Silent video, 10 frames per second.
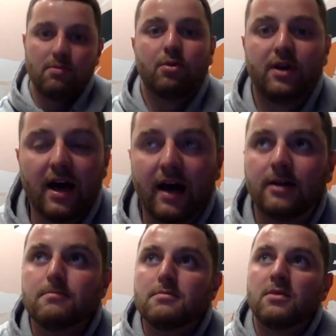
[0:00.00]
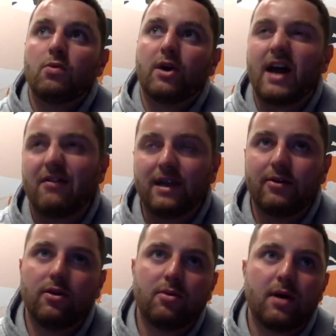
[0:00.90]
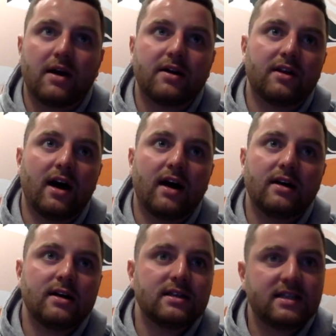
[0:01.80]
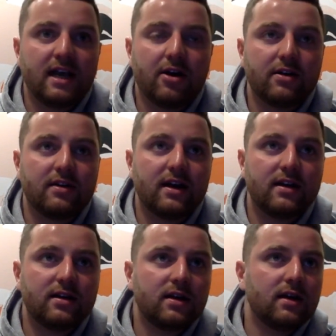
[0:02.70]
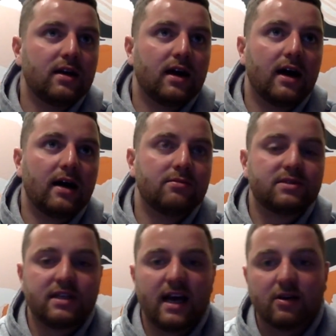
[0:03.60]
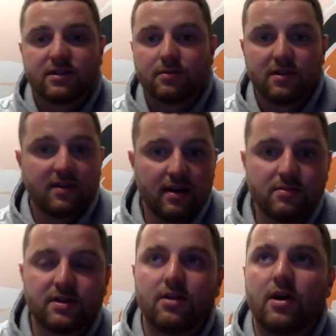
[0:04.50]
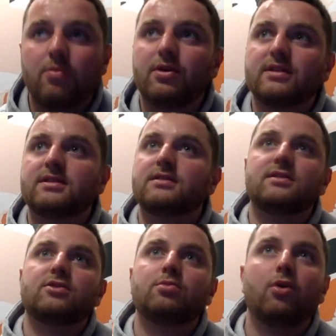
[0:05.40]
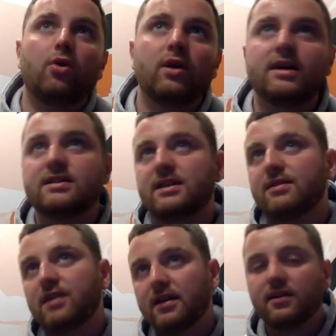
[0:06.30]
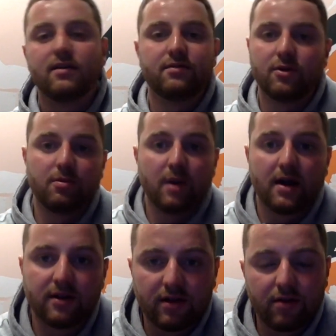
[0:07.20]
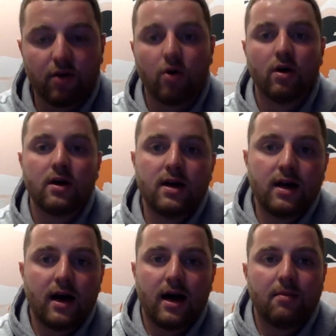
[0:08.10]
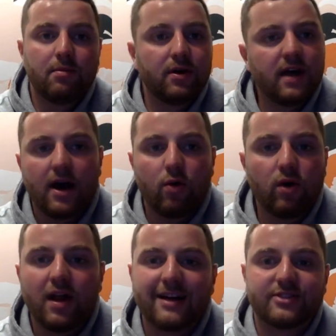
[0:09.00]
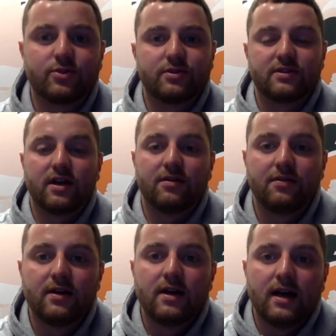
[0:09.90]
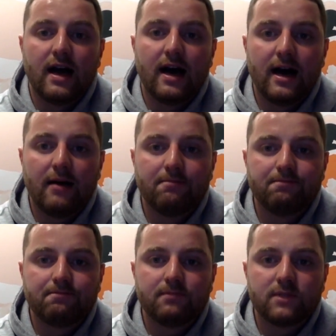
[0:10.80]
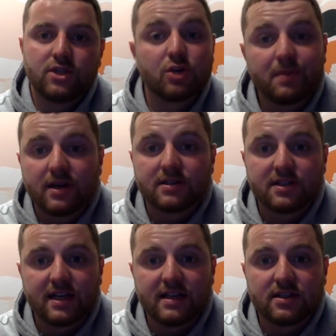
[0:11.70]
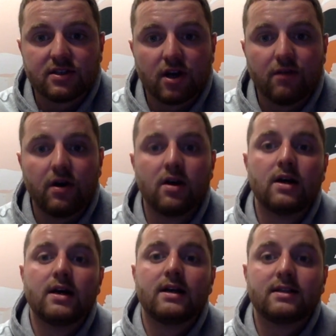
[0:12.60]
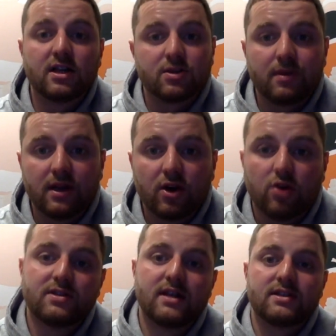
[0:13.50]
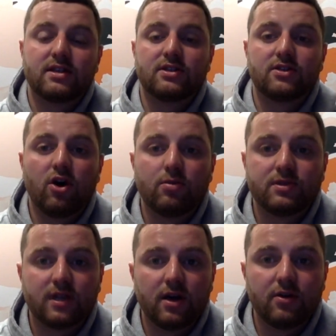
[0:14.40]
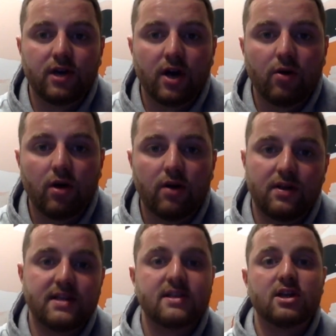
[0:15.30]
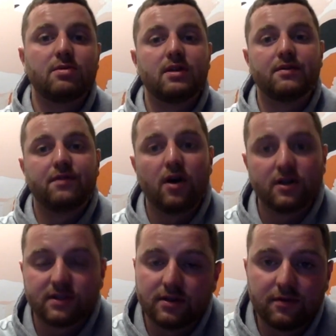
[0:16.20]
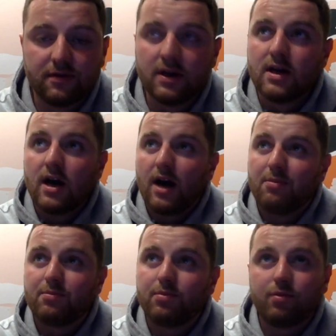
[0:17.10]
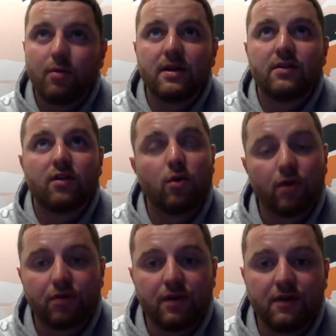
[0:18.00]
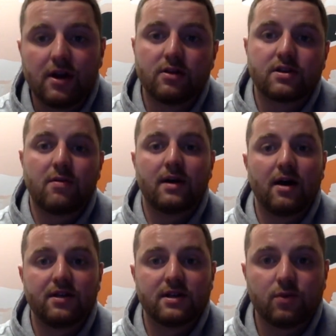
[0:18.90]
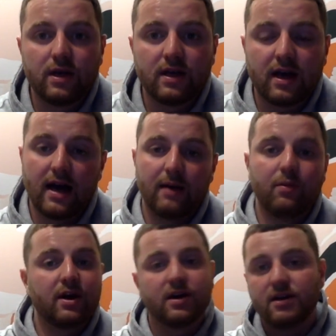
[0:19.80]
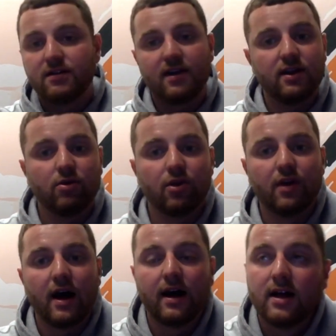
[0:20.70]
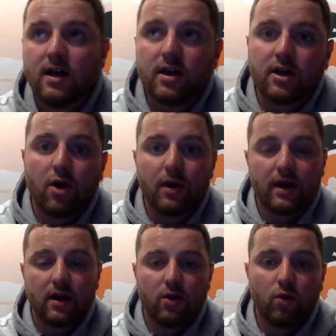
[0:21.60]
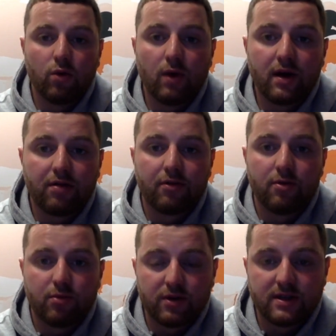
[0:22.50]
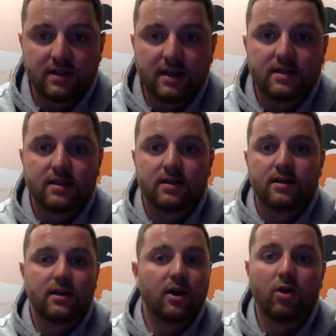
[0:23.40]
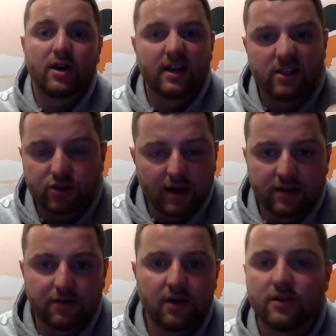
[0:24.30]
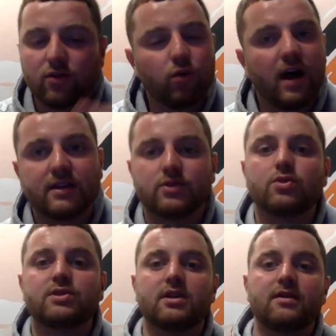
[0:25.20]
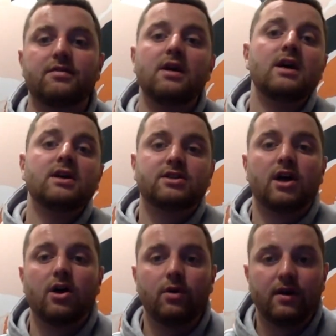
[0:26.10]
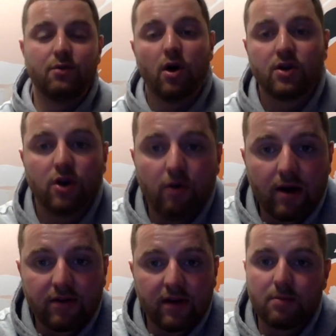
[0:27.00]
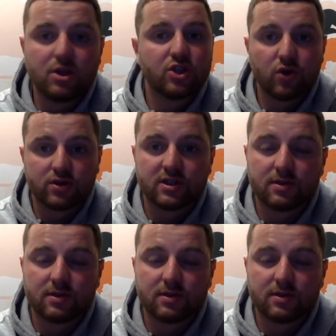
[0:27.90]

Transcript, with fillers: But yeah, we're going to have a little look back at that, see how I did, um, see how some of the teams, you know, that I predicted to do poorly, see if they ended up doing better than I thought. Um, but yeah, all of that sort of stuff. Um, just because the season's over doesn't mean the content's going to stop. So, you know, this is going to be the first of uh, probably two or three videos coming out this week, and we're going to continue on that going all the way through preseason, you know, looking at transfers, all that sort of stuff. So if you are new around here, be sure to